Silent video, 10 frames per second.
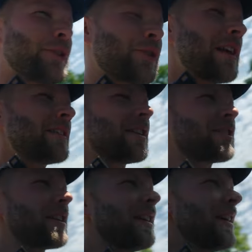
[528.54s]
to
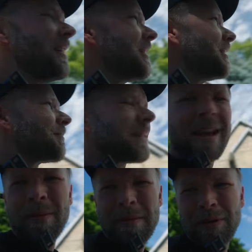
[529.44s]
transition,
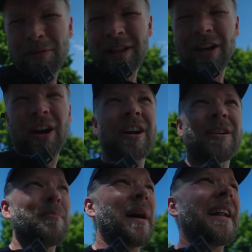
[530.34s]
that might be really
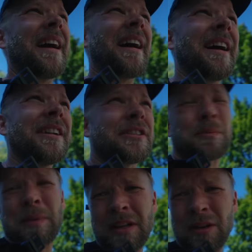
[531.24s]
hard, but
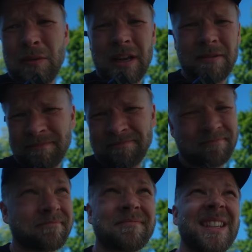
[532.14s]
spin to win,
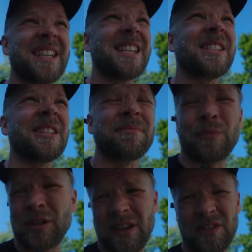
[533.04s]
easy,
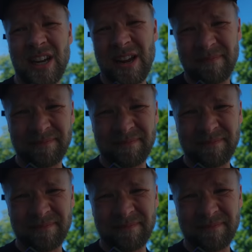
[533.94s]
works every time.